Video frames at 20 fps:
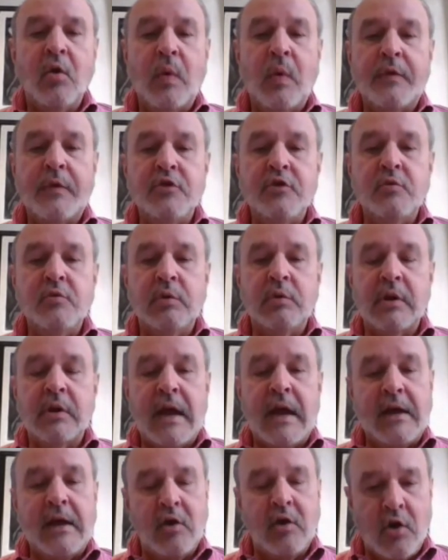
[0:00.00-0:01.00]
or whether you
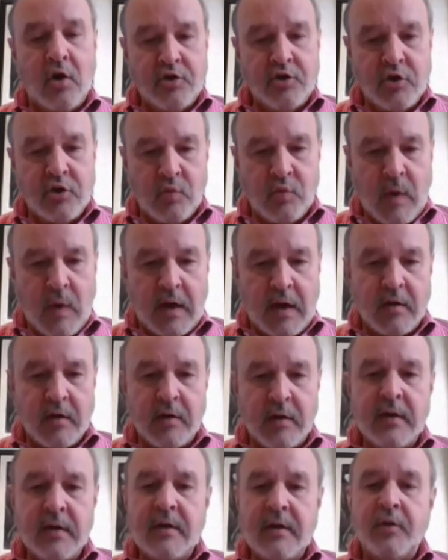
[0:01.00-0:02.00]
would like on your
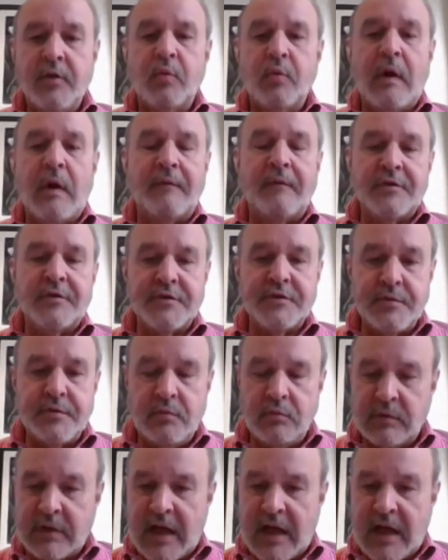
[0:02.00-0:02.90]
record the reference